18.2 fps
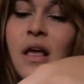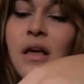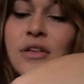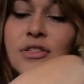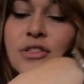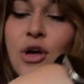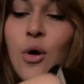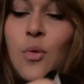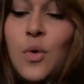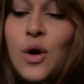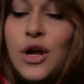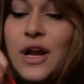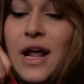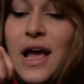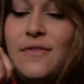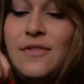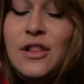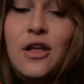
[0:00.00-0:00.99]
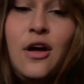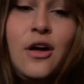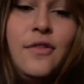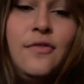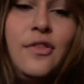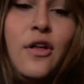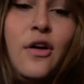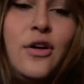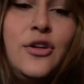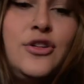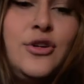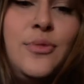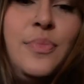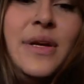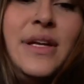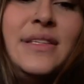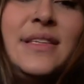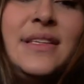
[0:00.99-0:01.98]
So we're gonna have a lot of larger
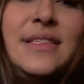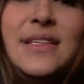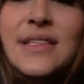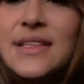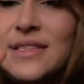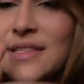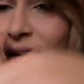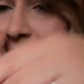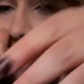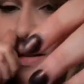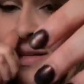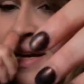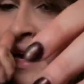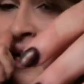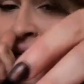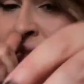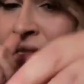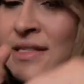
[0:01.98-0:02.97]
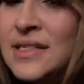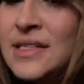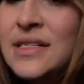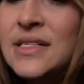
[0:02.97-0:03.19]
pieces in this context.